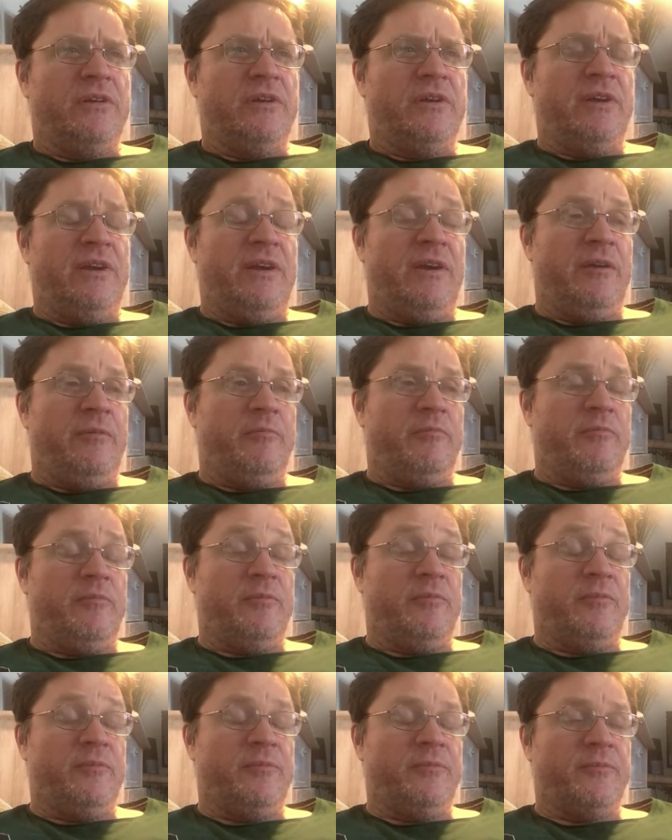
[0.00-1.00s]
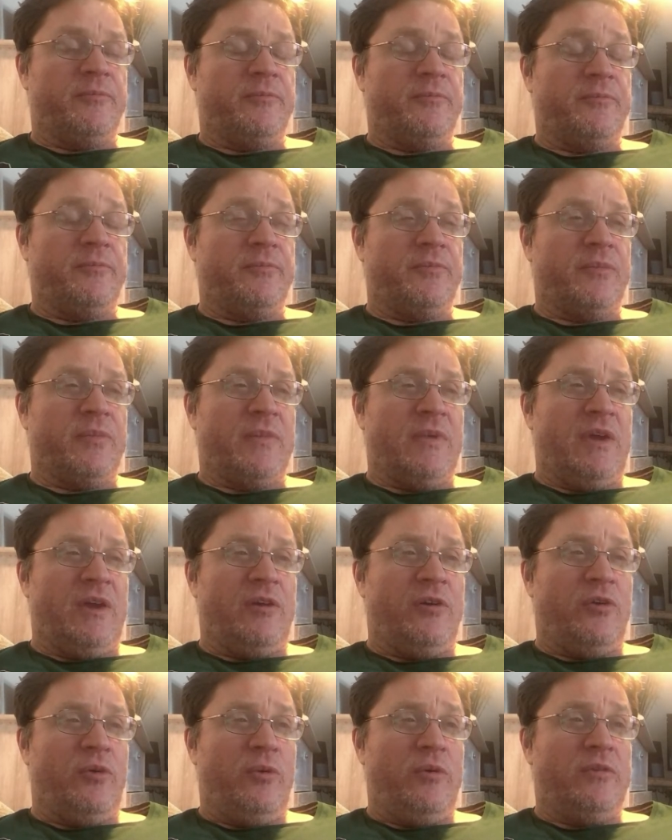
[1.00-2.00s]
and
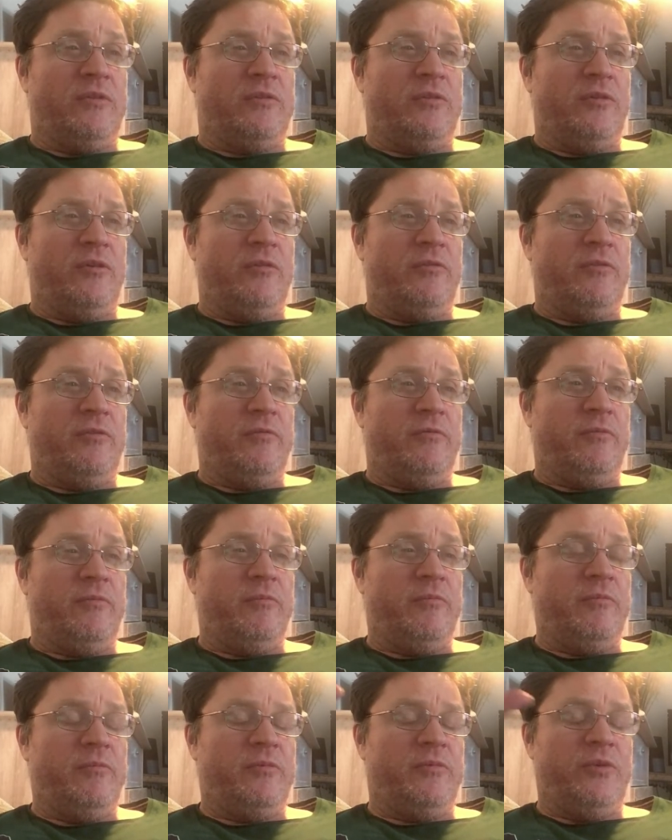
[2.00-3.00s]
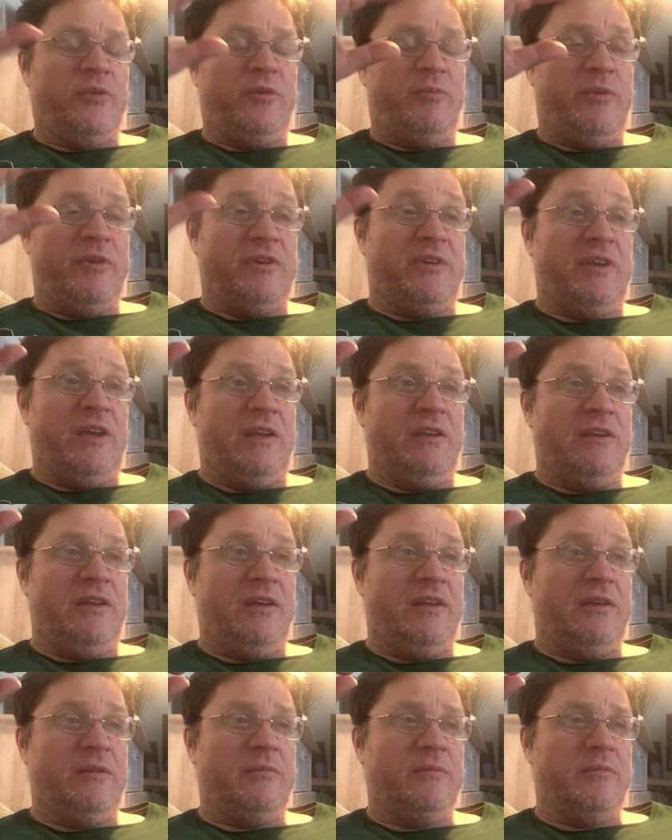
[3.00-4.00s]
going to the
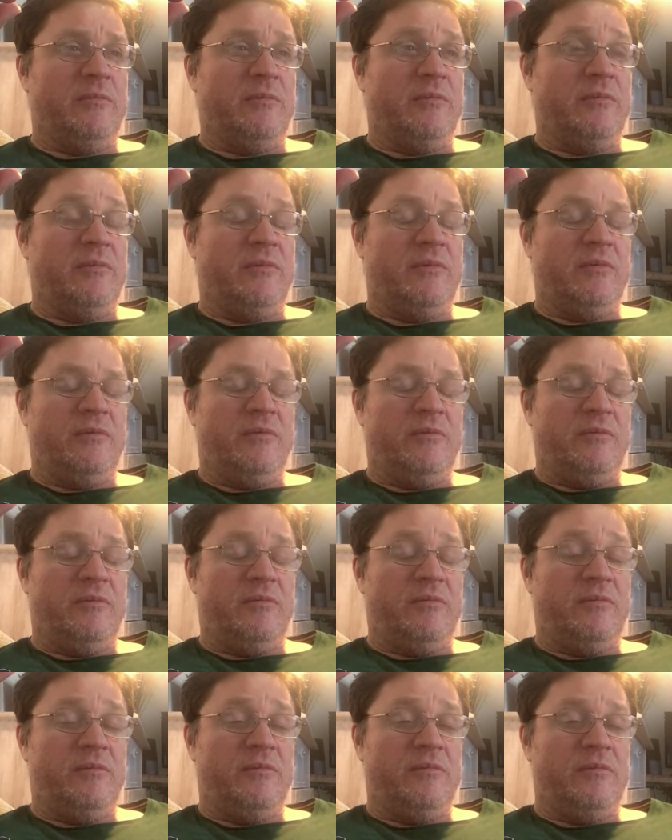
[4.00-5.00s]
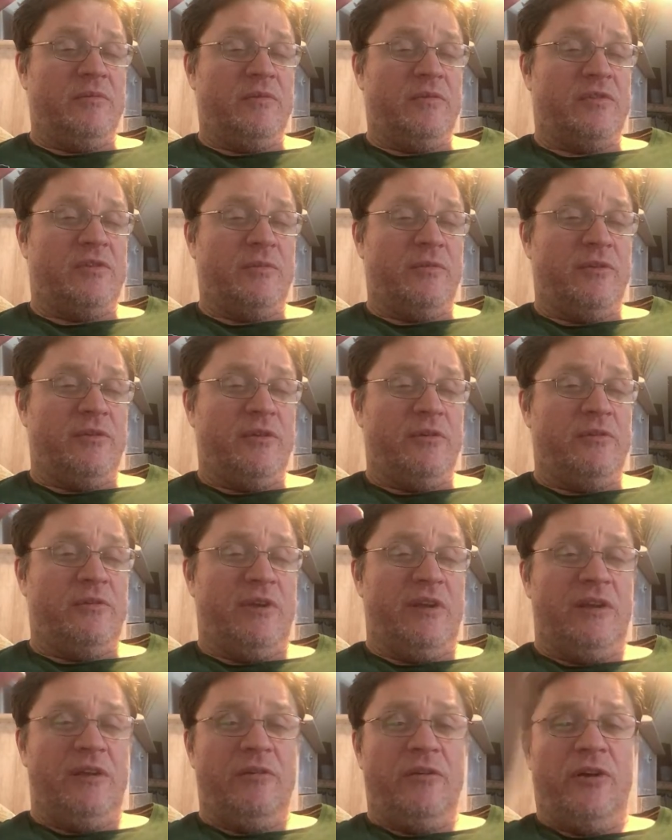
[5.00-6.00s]
beginning. Some of the
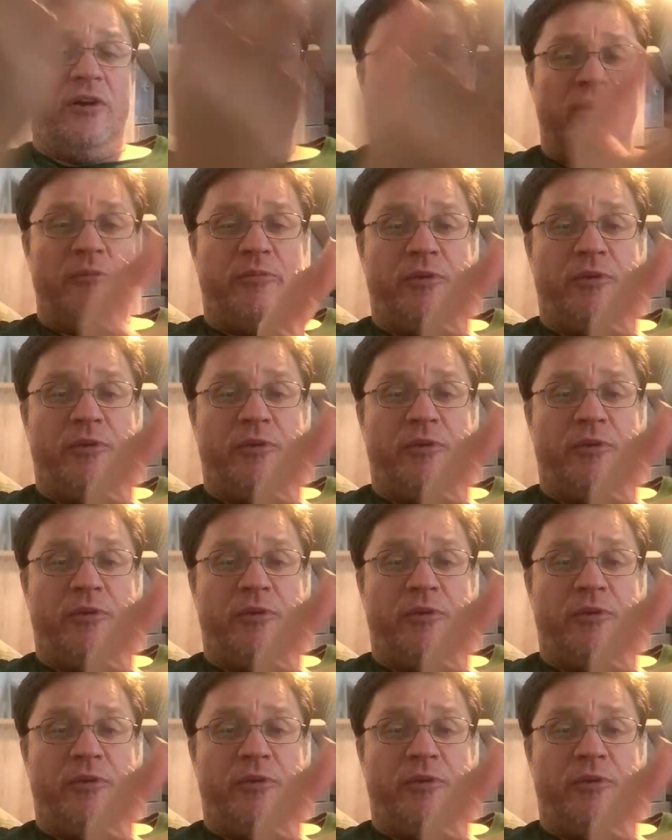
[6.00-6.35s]
really hard